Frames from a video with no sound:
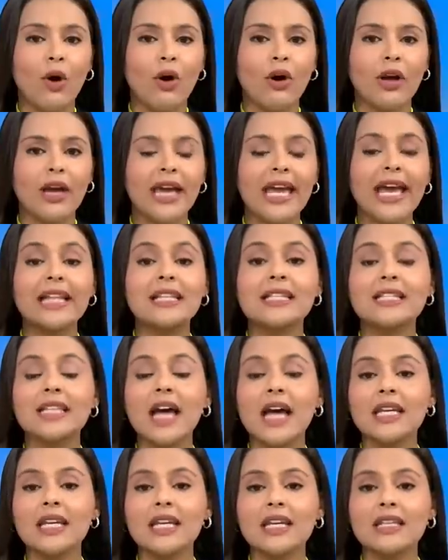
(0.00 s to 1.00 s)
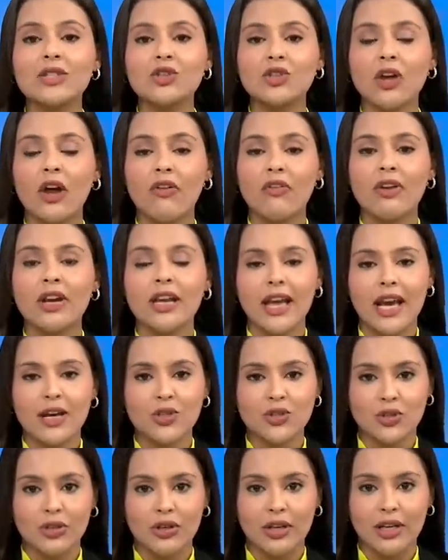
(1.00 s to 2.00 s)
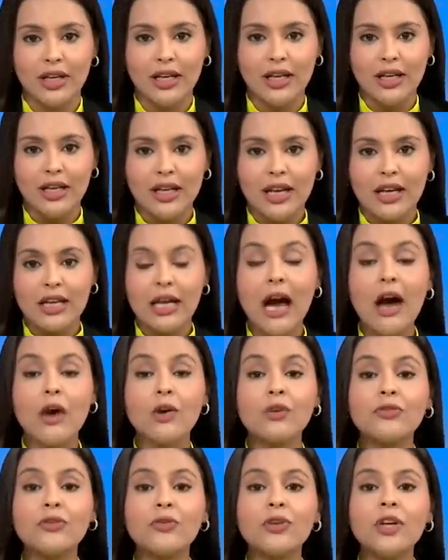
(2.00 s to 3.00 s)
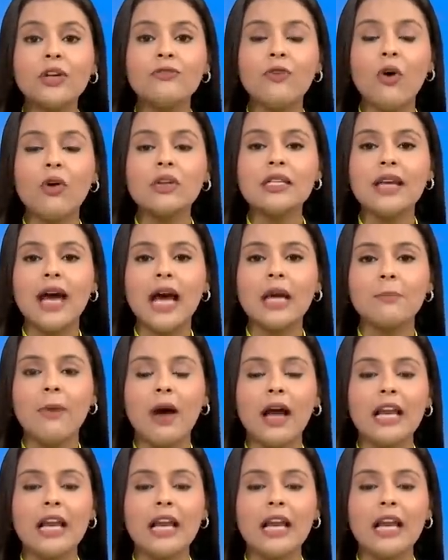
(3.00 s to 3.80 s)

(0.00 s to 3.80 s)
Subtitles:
bloc in Sunday's general election. Now, out of 349